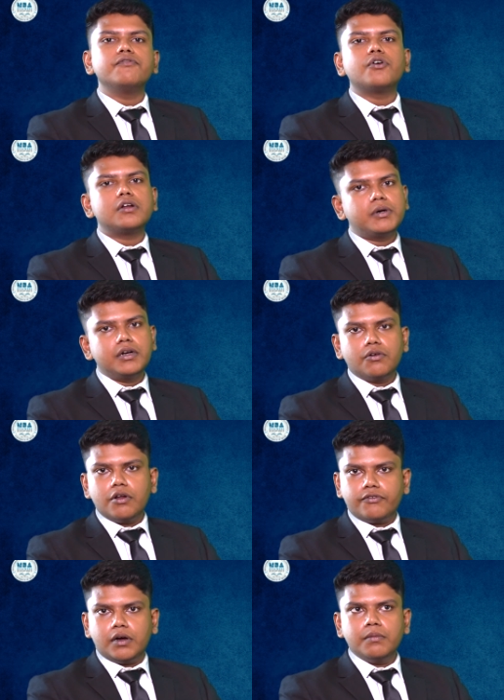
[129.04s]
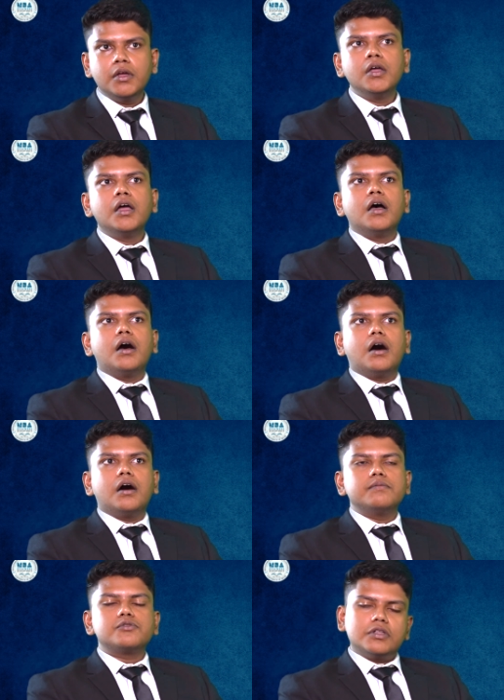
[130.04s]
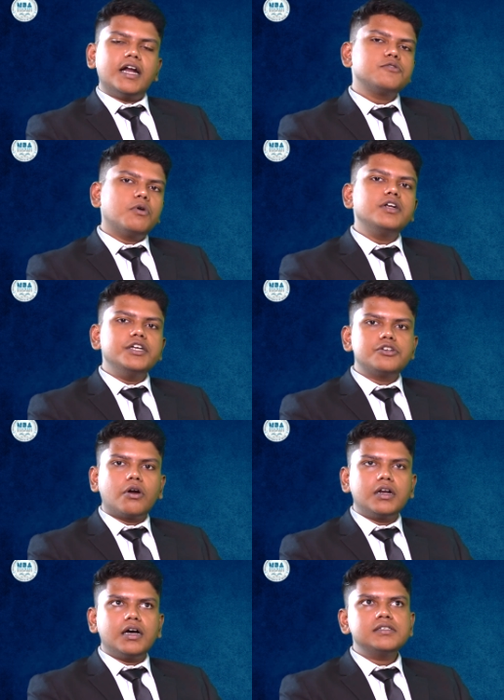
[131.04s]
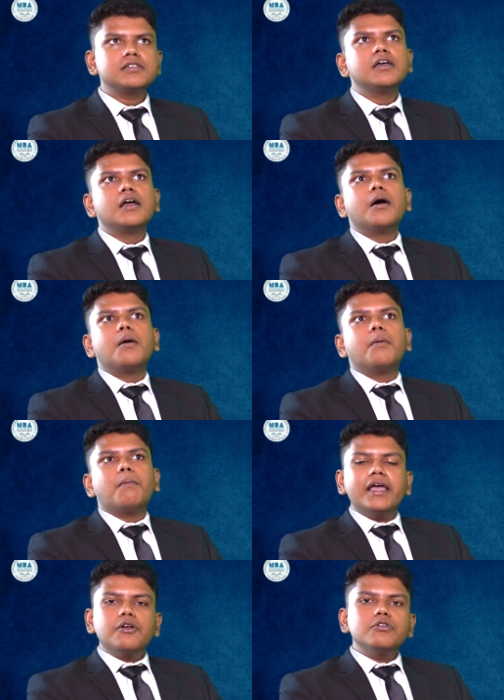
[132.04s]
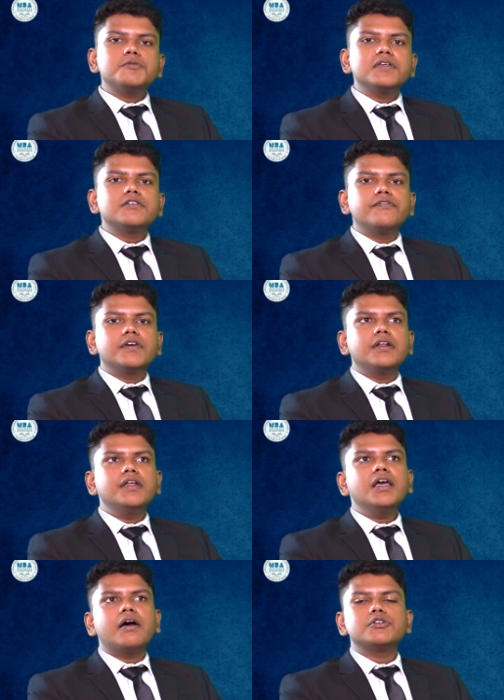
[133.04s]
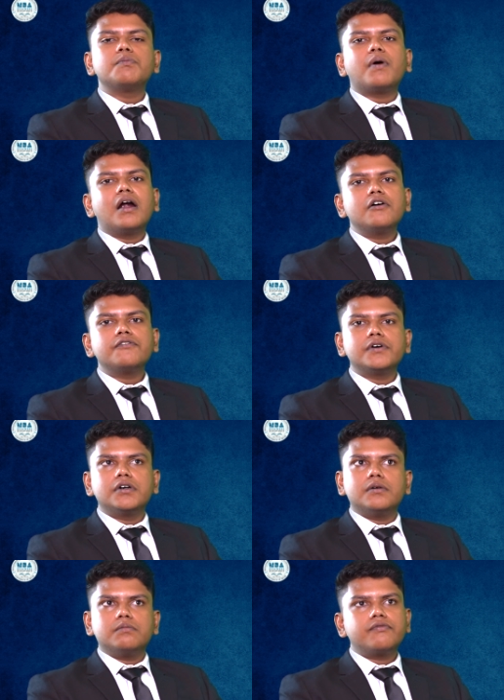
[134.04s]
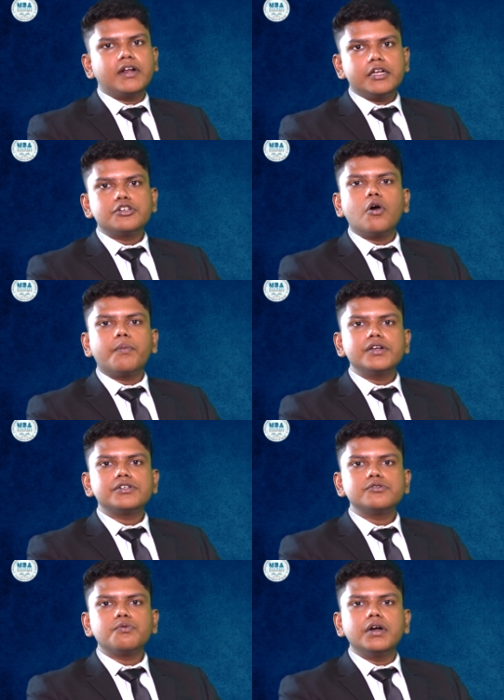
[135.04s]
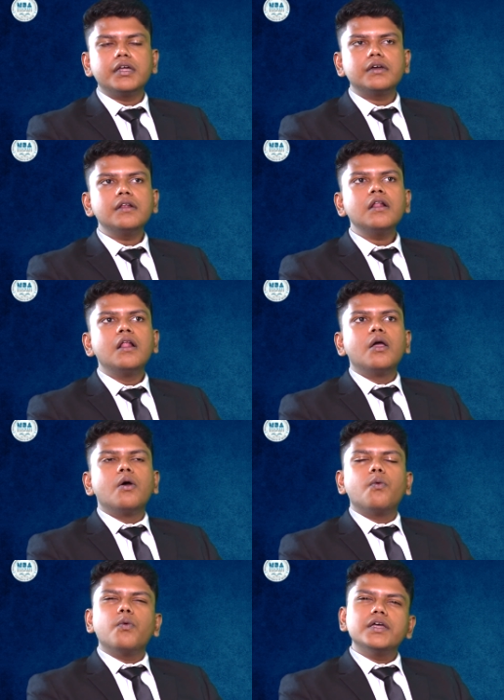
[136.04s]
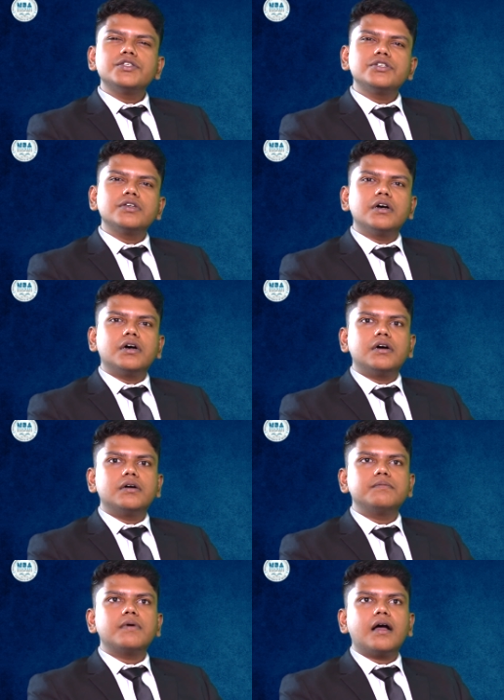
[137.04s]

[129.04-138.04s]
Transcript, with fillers: for a particular firm. Um, so that is what DShaw does. My role specifically, I was a part of a financial operations vertical, which uh,